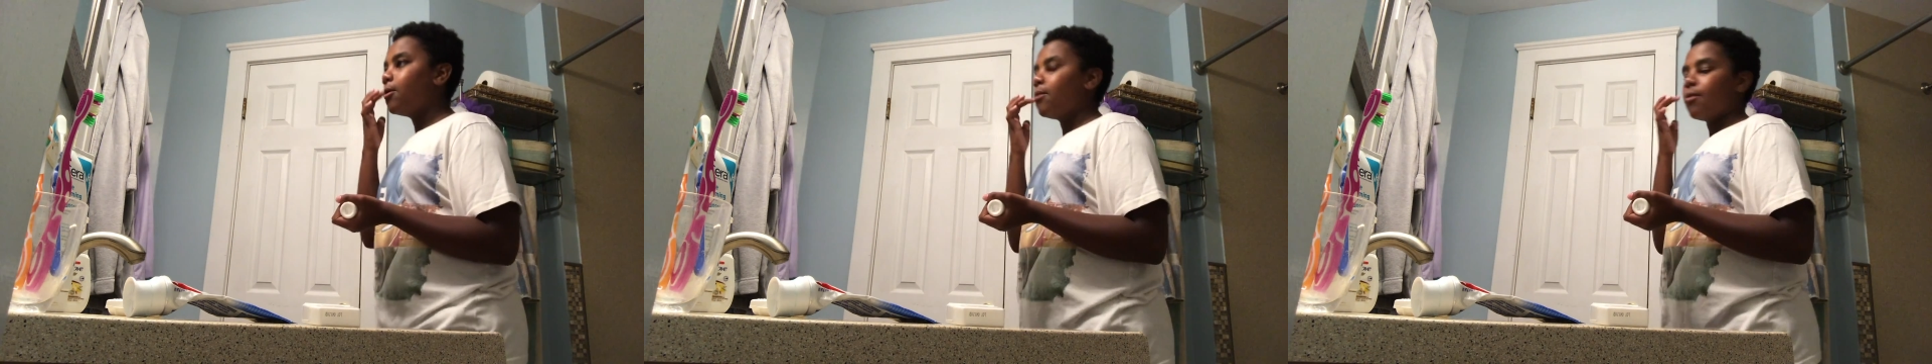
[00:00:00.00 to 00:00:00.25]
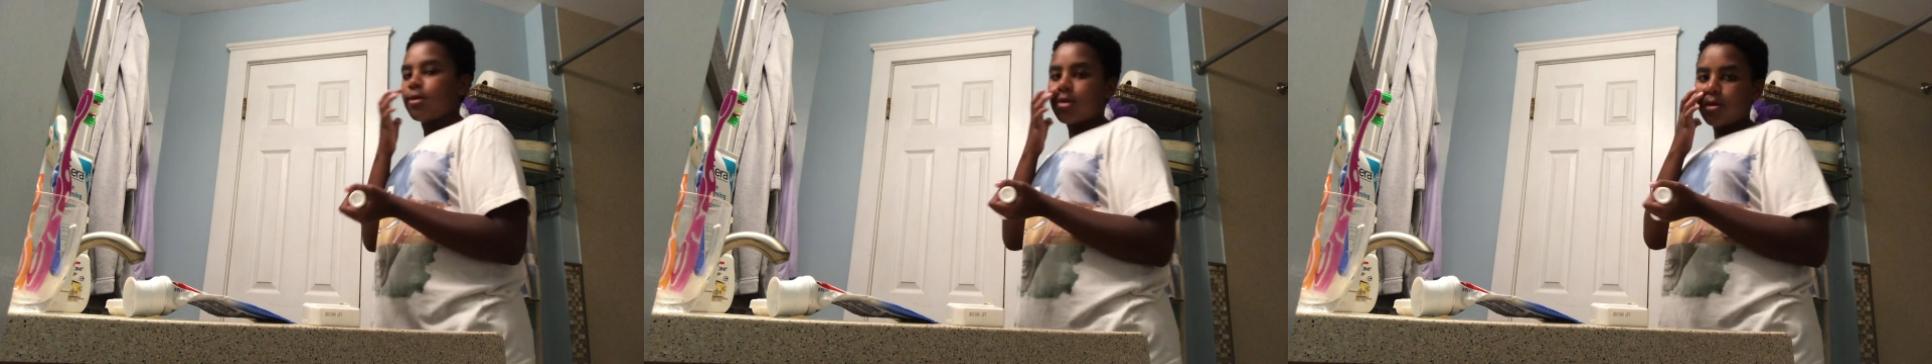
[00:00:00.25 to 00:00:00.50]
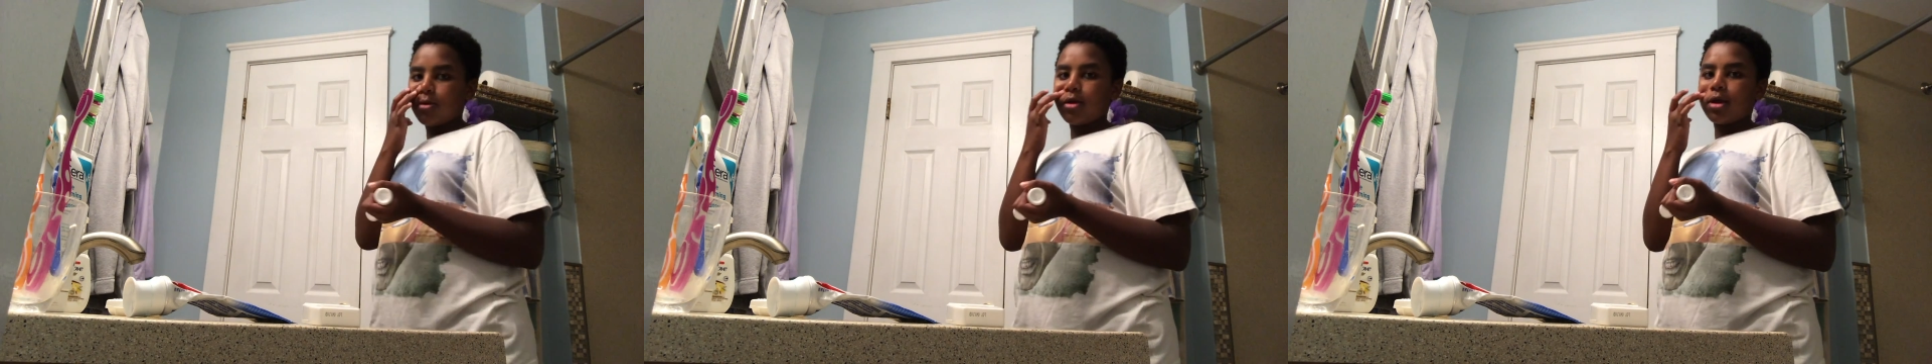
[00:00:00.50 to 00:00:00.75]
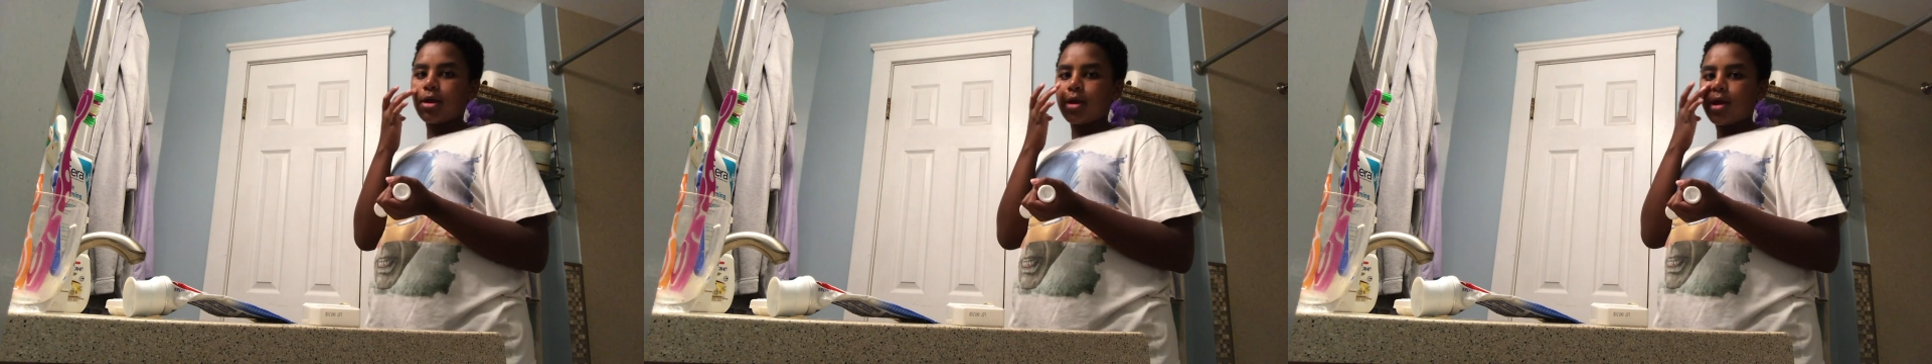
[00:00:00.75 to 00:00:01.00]
There's no
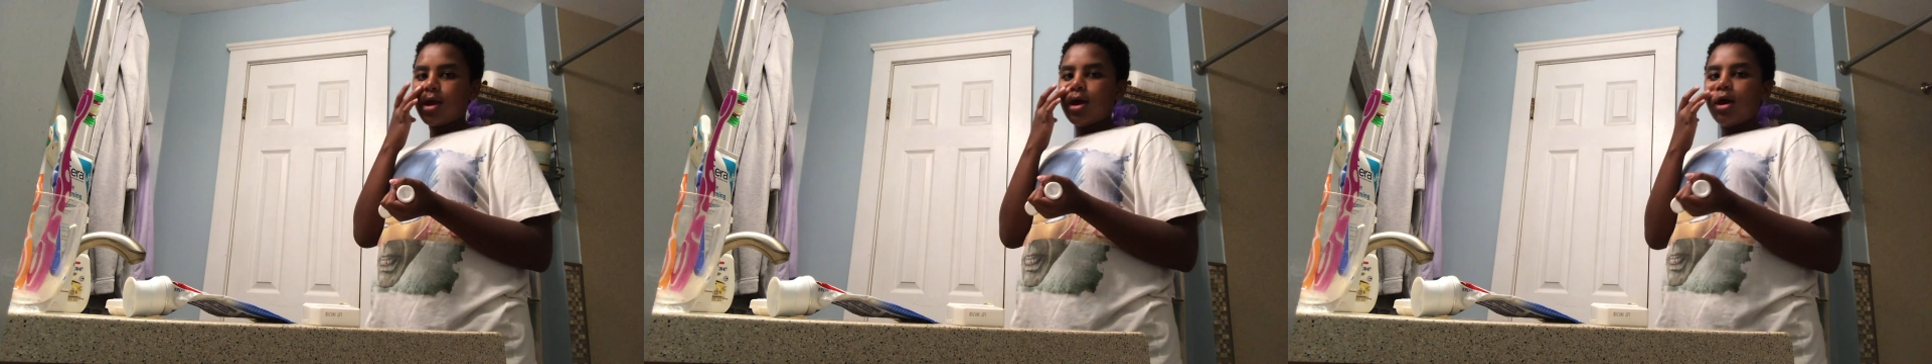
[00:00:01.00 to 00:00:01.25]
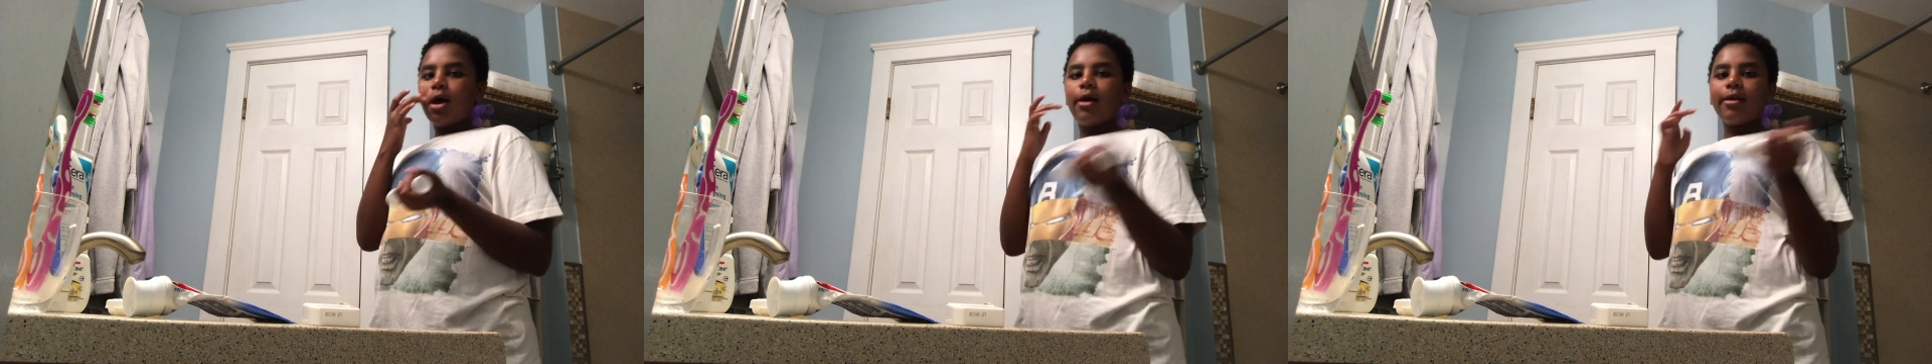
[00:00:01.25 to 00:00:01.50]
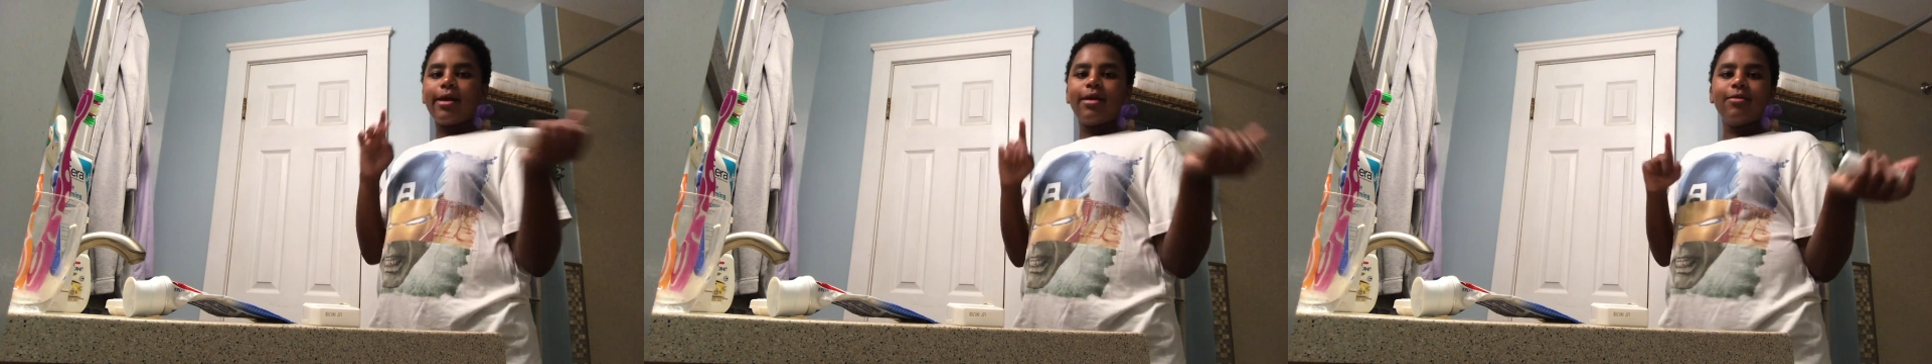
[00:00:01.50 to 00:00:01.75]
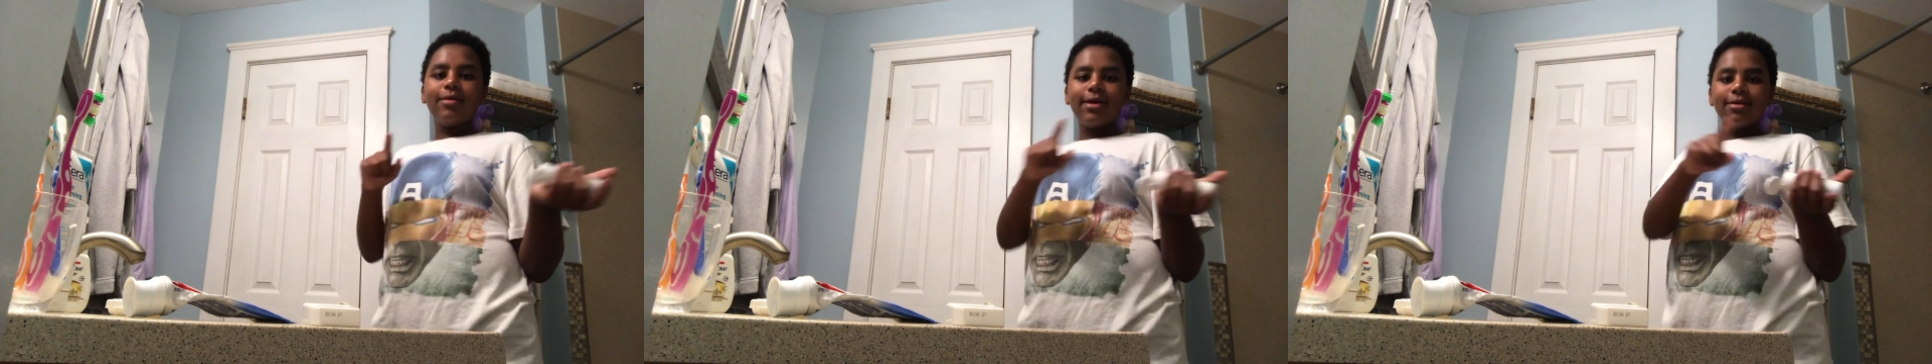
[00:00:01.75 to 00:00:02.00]
like, okay,
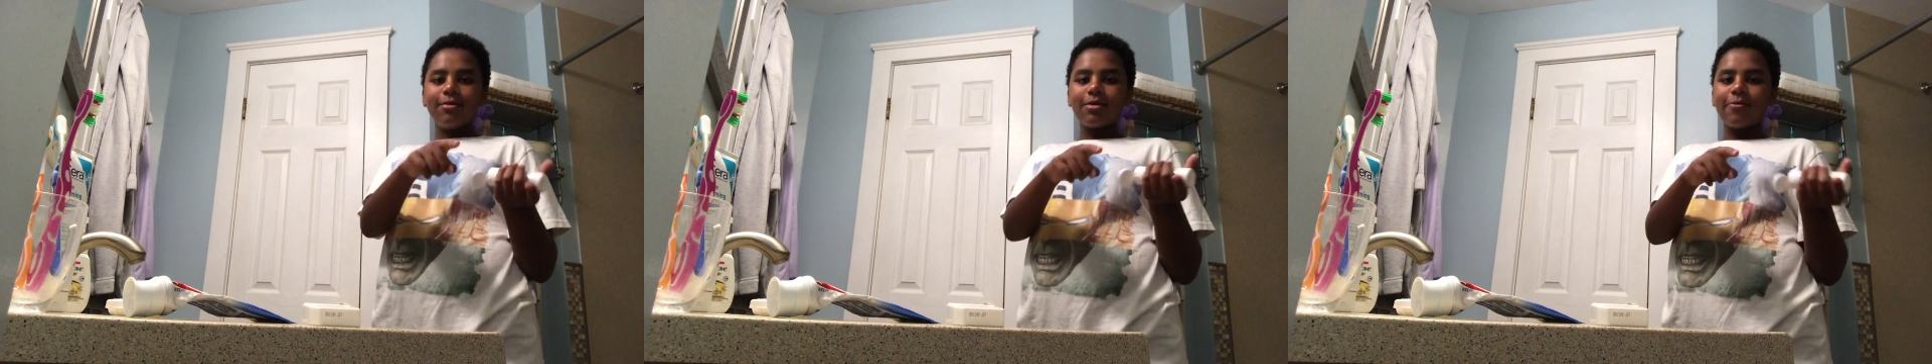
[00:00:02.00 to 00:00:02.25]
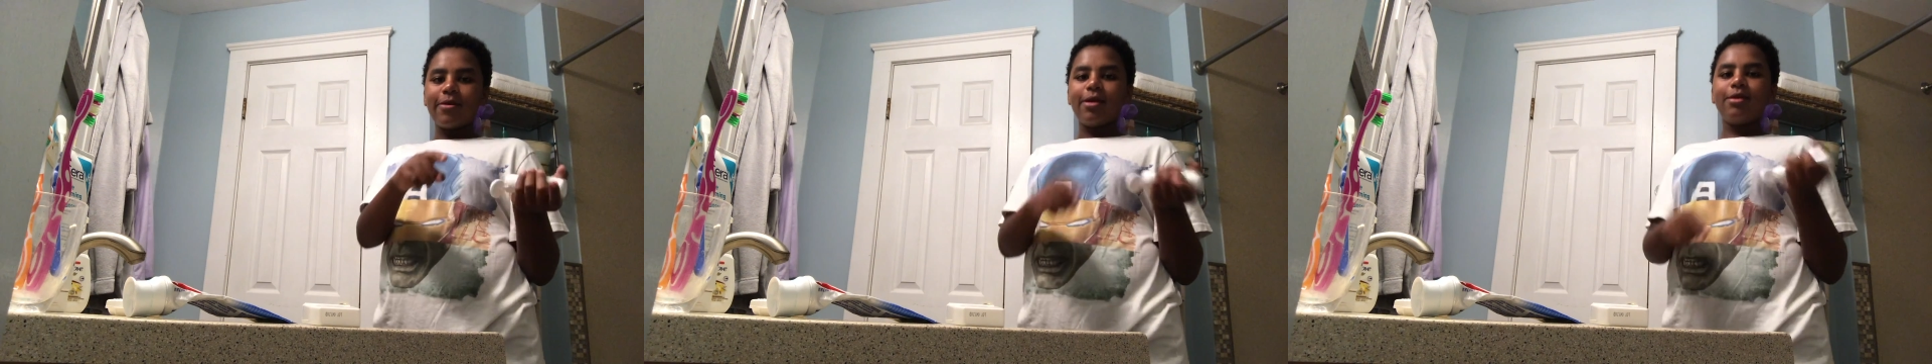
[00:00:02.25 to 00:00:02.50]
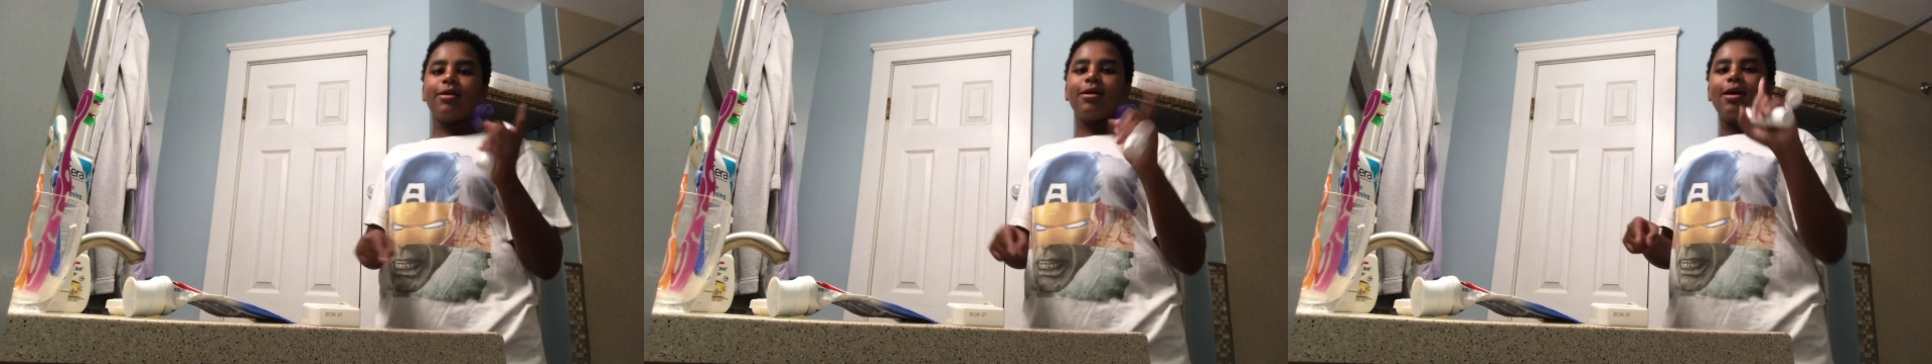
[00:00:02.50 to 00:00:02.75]
you wanna know what's weird?